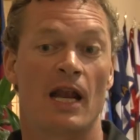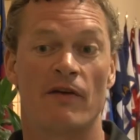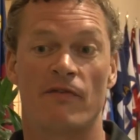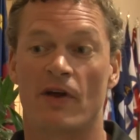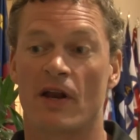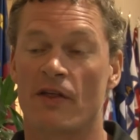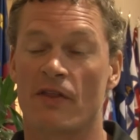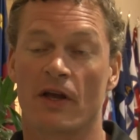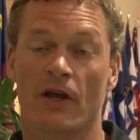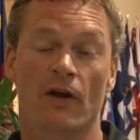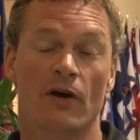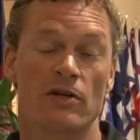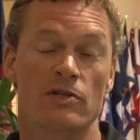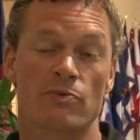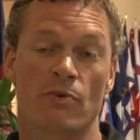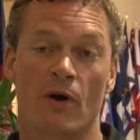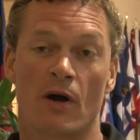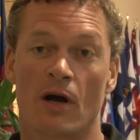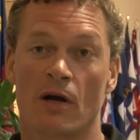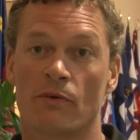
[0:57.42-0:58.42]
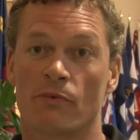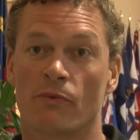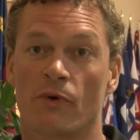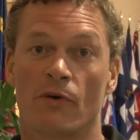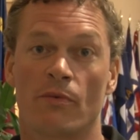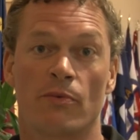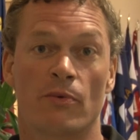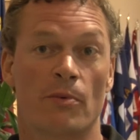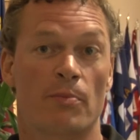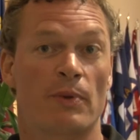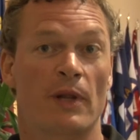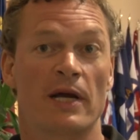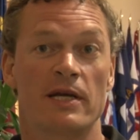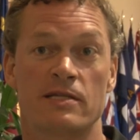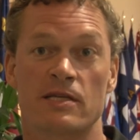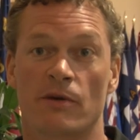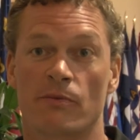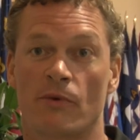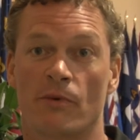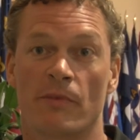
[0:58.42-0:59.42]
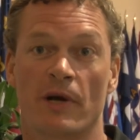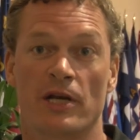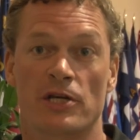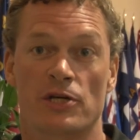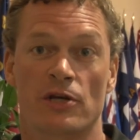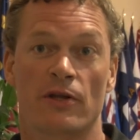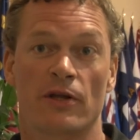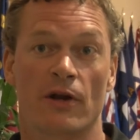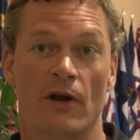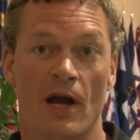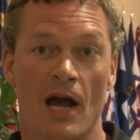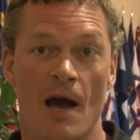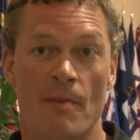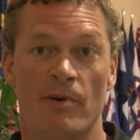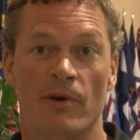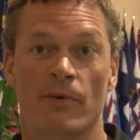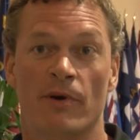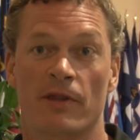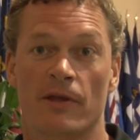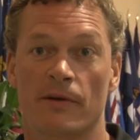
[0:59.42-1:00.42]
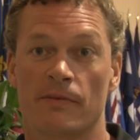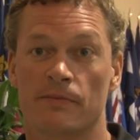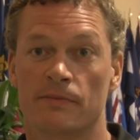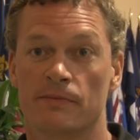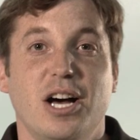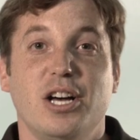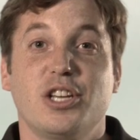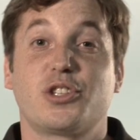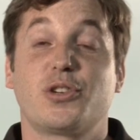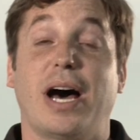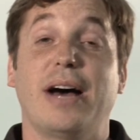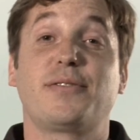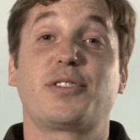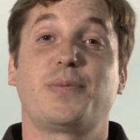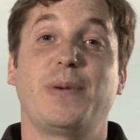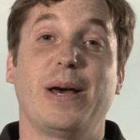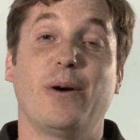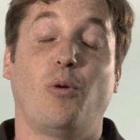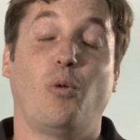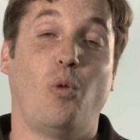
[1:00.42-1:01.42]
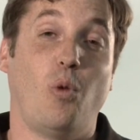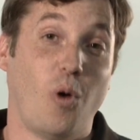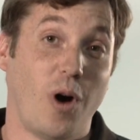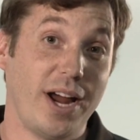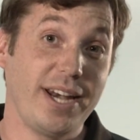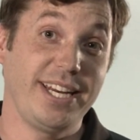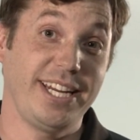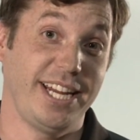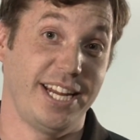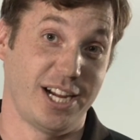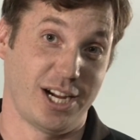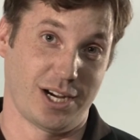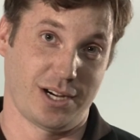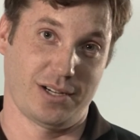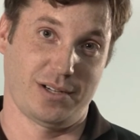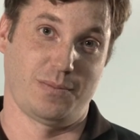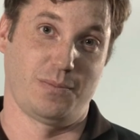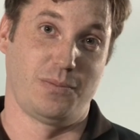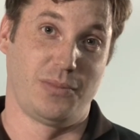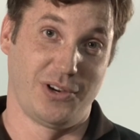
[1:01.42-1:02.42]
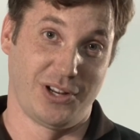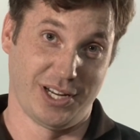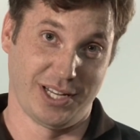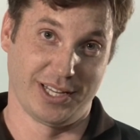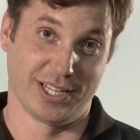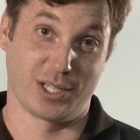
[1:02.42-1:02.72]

and if anything goes wrong, we'll replace it and we'll make sure that you're happy with it. So I've spent one year putting